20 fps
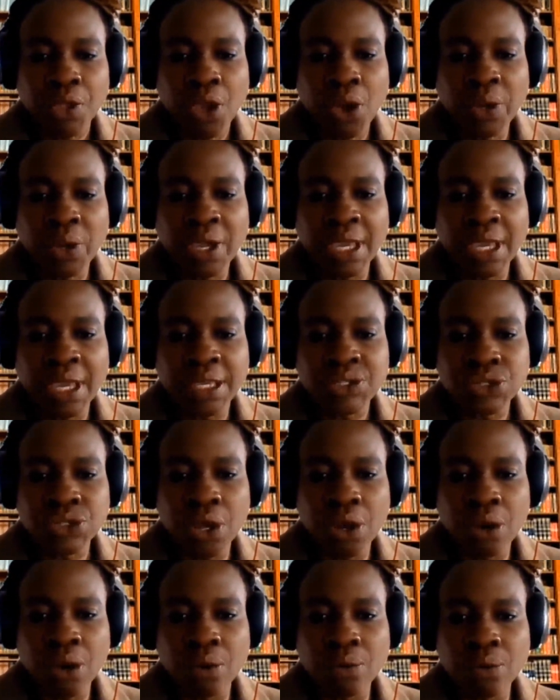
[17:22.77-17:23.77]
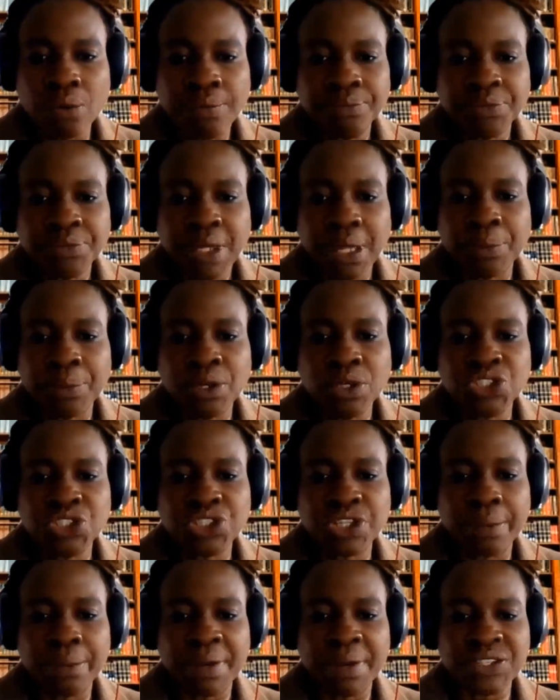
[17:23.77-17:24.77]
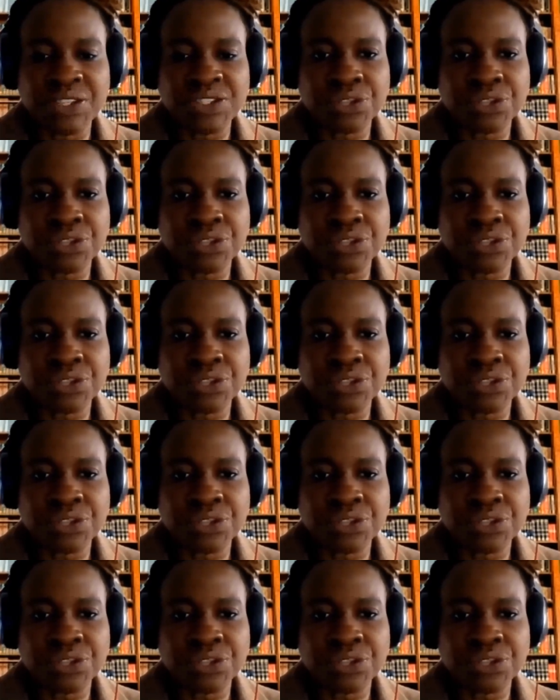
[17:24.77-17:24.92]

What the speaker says: Okay, so I'm going to share my